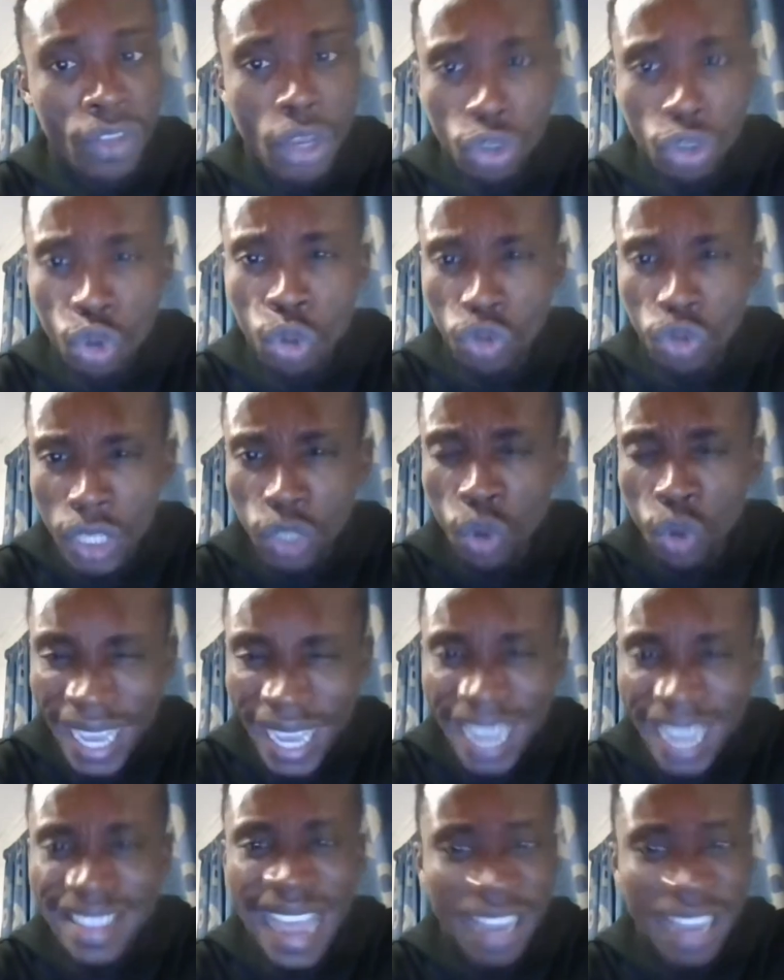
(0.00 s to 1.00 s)
So you need to
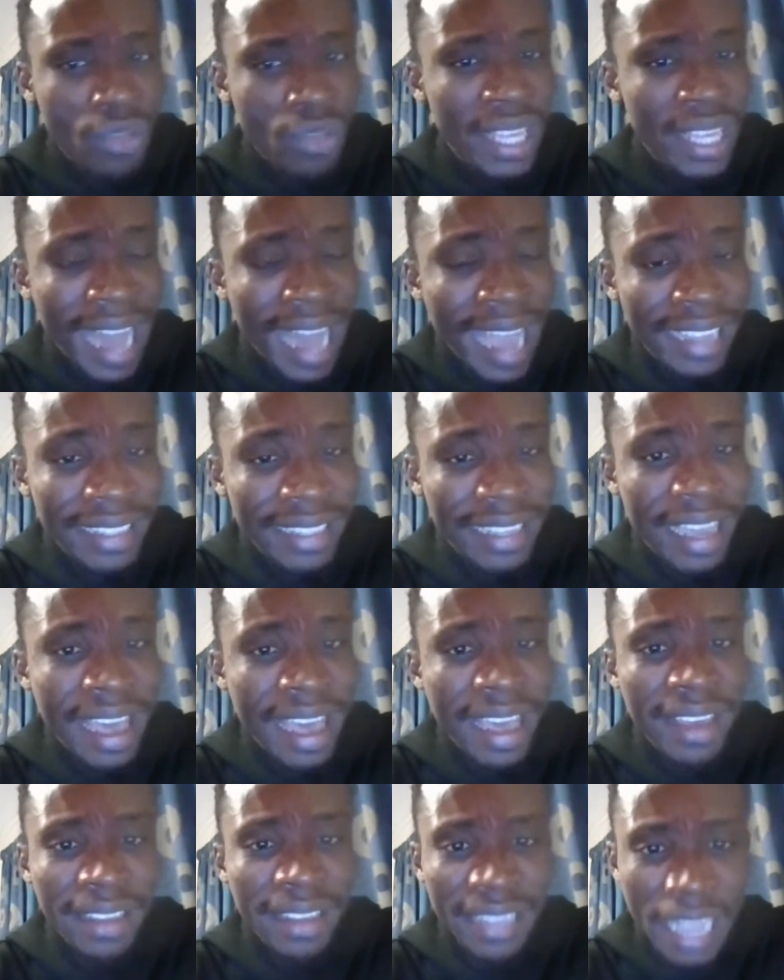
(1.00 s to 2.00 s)
get that unique
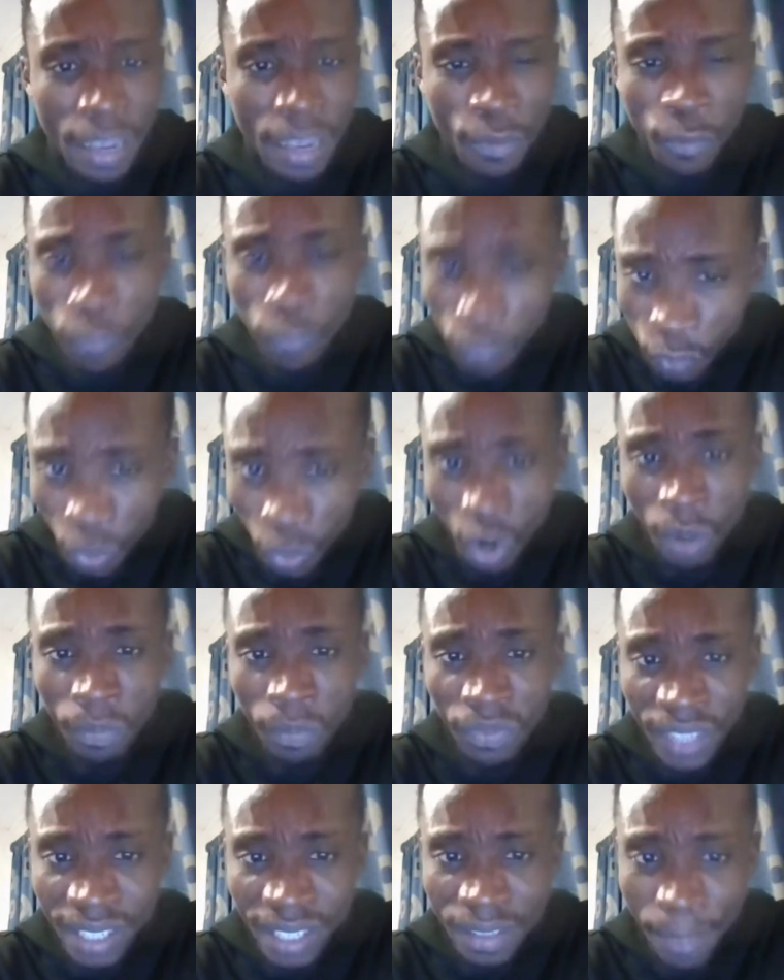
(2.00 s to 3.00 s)
idea. Then
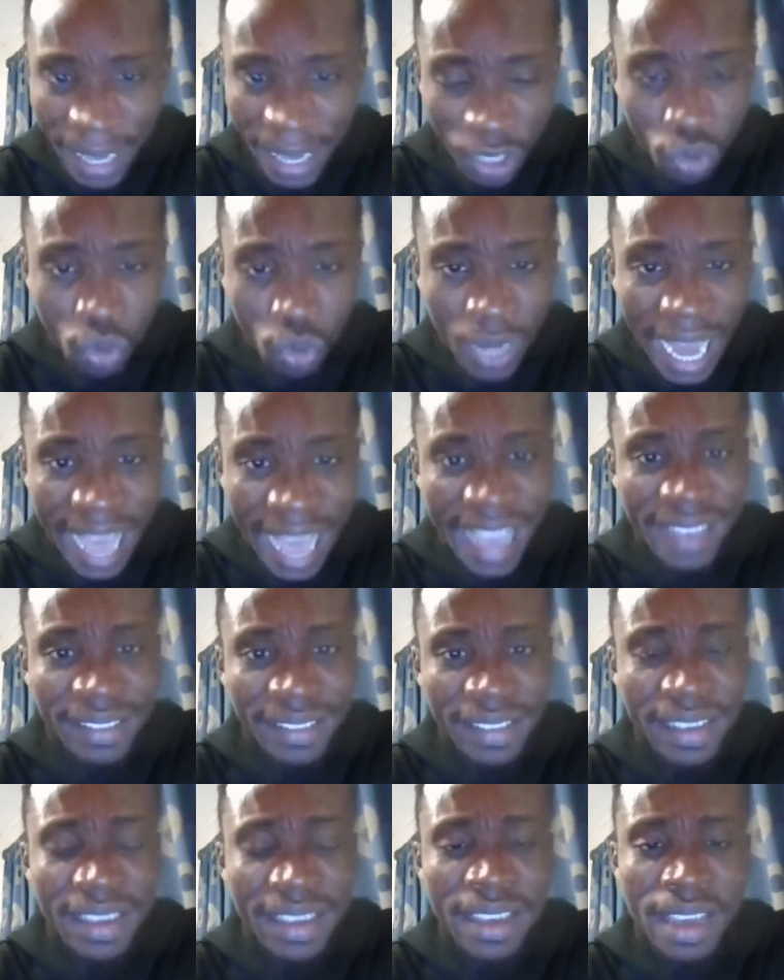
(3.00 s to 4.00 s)
from this particular
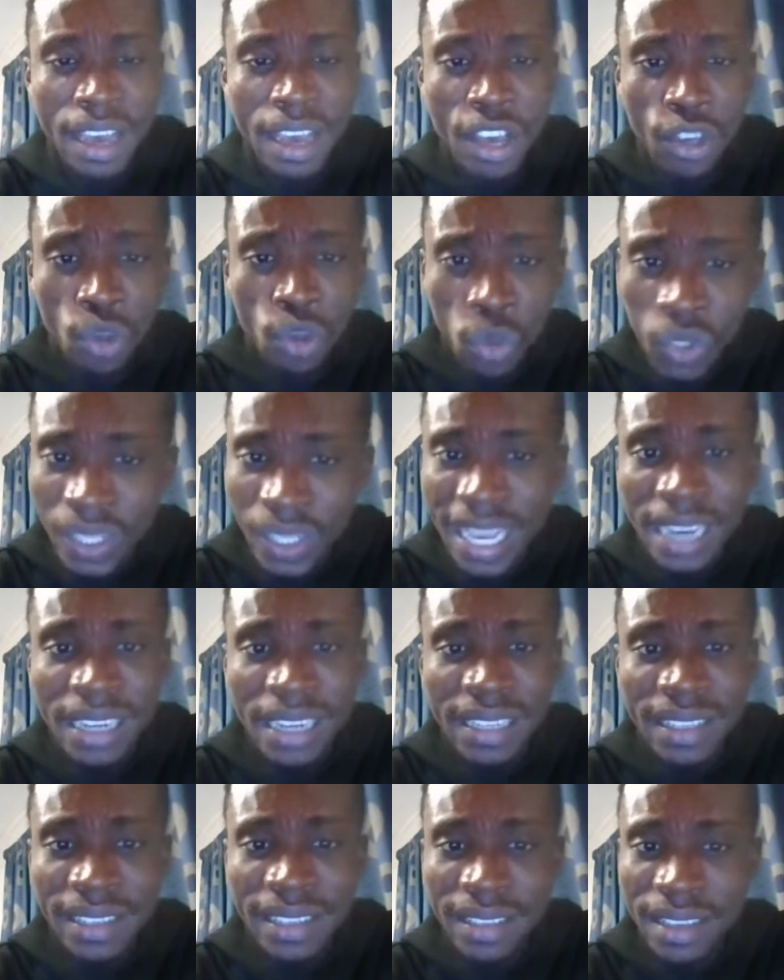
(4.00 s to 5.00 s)
essay, you sell
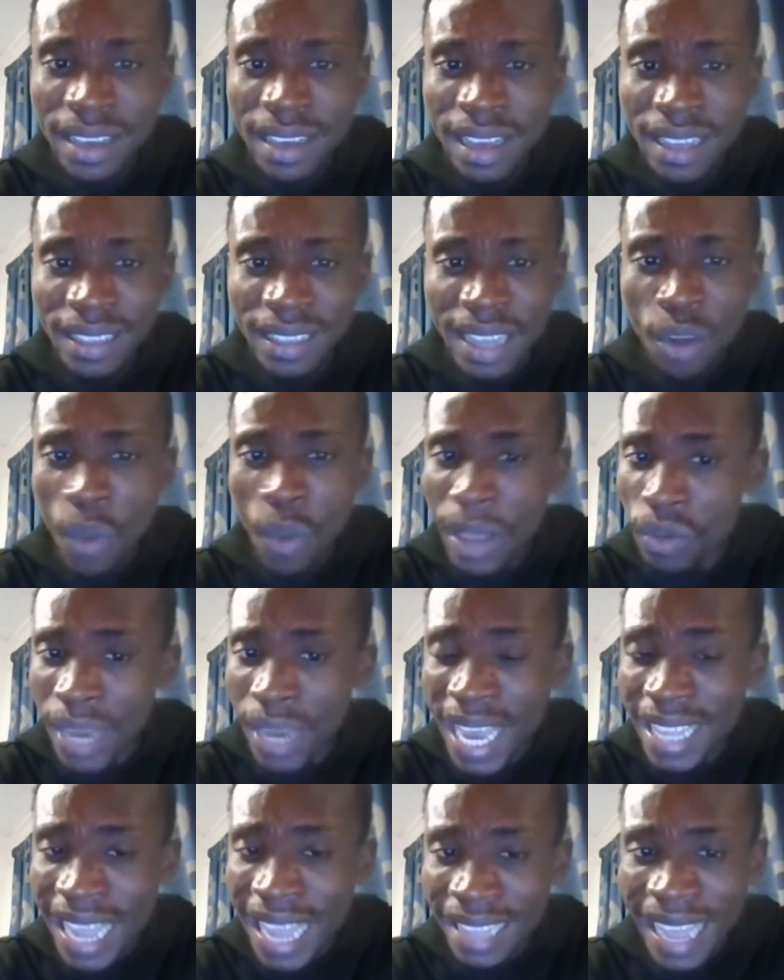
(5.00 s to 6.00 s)
it. Then when you
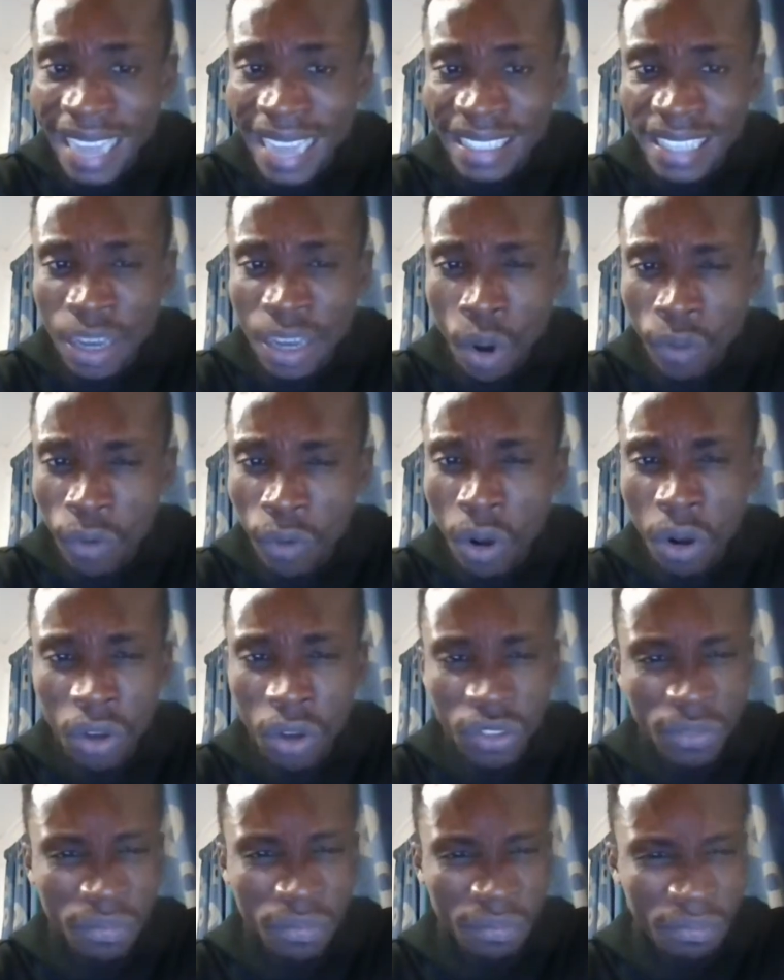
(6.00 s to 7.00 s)
get that idea, of
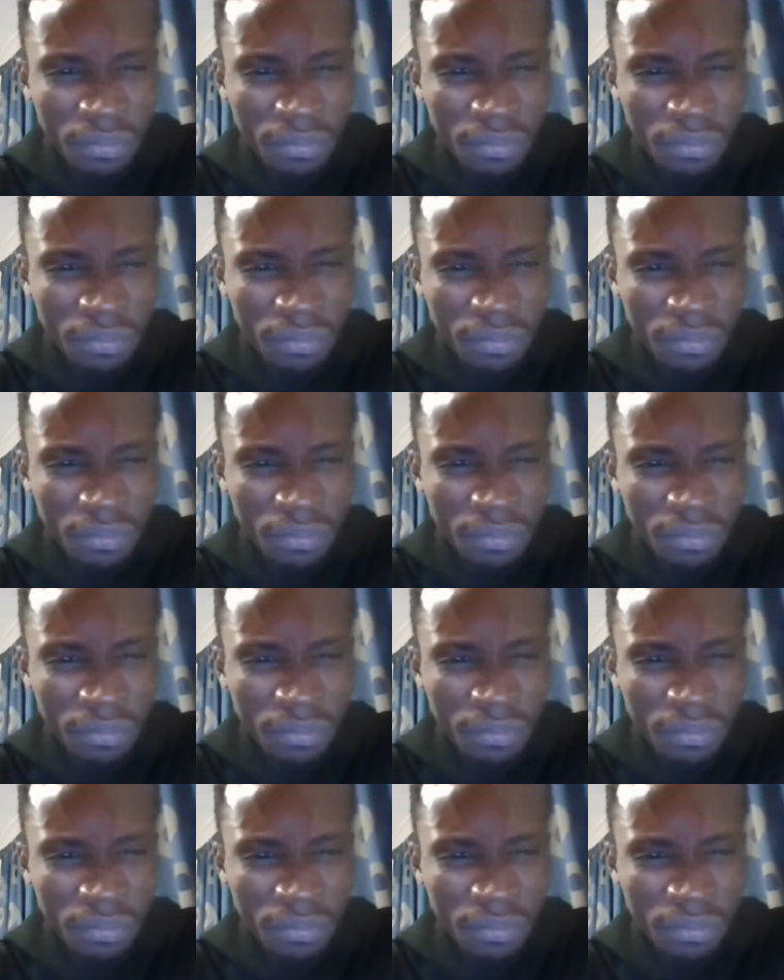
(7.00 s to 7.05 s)
course,